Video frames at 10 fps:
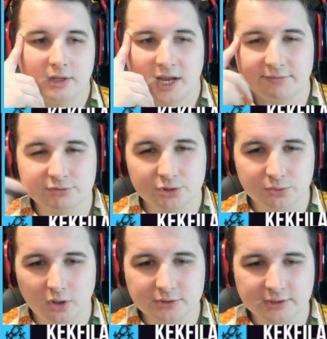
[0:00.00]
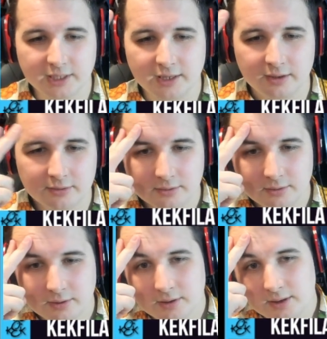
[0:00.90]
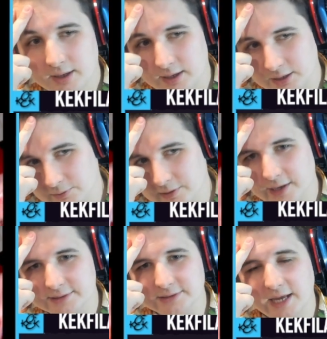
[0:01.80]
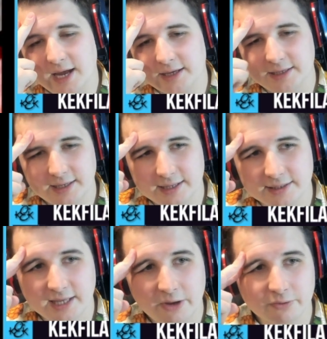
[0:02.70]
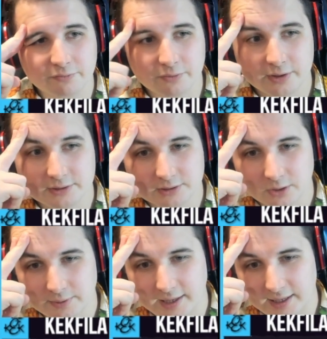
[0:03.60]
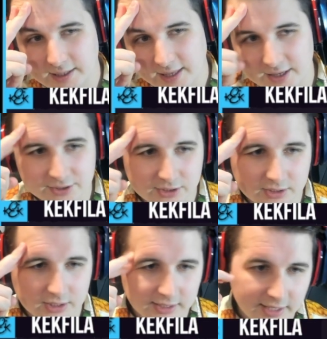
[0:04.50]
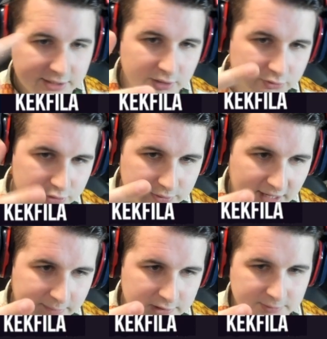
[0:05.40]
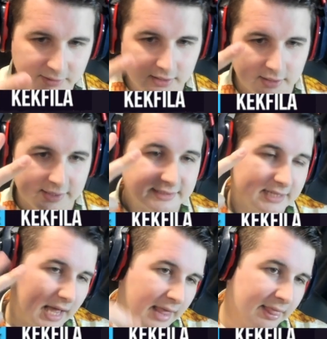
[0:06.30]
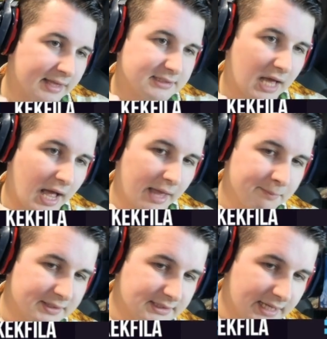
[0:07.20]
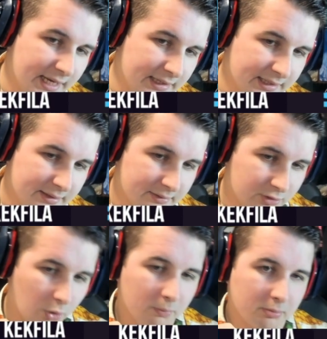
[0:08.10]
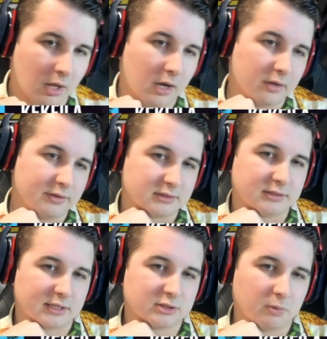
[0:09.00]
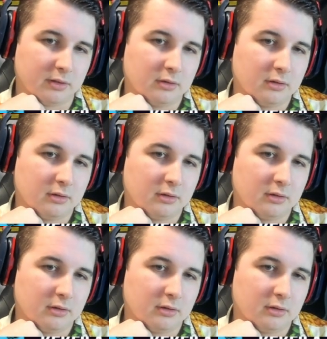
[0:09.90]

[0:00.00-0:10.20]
I have 2 cards in hand. And he realizes, he had the counter for it, so he can't deal 2 damage to me unless I mistakenly don't block this next one.